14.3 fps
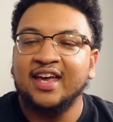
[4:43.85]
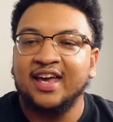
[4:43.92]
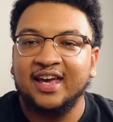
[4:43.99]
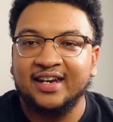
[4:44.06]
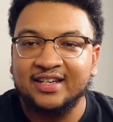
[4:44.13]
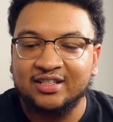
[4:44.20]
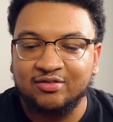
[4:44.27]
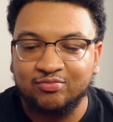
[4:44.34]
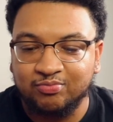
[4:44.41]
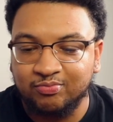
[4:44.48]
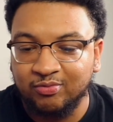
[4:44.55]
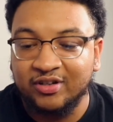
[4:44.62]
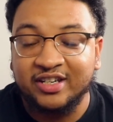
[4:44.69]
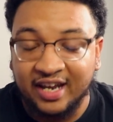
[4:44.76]
And it's
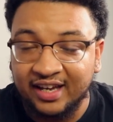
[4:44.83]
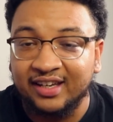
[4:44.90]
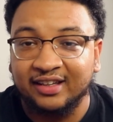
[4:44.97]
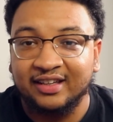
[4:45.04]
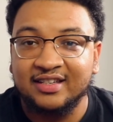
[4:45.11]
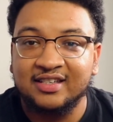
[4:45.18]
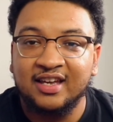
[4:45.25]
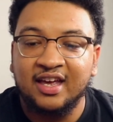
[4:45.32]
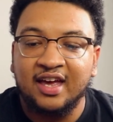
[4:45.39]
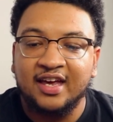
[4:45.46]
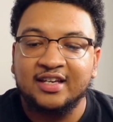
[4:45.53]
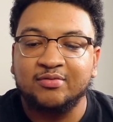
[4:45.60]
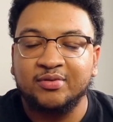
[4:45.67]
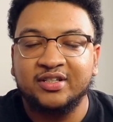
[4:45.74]
ridiculous.
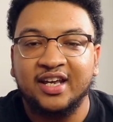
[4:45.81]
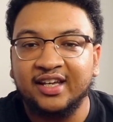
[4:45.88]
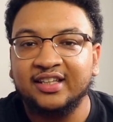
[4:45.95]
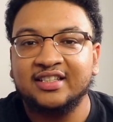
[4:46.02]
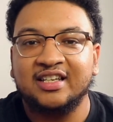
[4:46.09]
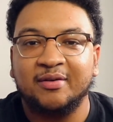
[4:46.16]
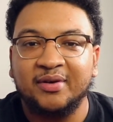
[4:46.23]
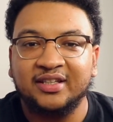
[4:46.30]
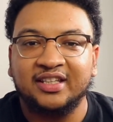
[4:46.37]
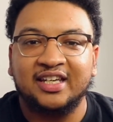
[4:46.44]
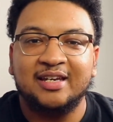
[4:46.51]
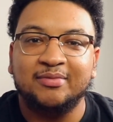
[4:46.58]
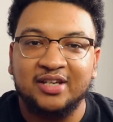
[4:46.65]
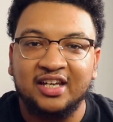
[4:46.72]
It's ridiculous that we have to
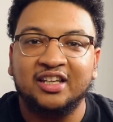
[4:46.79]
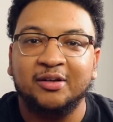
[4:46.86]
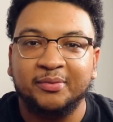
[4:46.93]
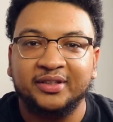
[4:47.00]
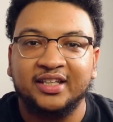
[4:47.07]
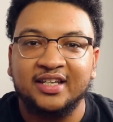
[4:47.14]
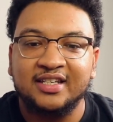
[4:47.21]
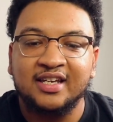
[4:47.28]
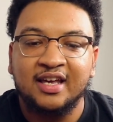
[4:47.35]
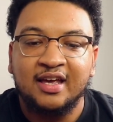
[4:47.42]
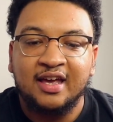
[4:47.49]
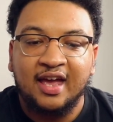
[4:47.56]
keep dealing with this.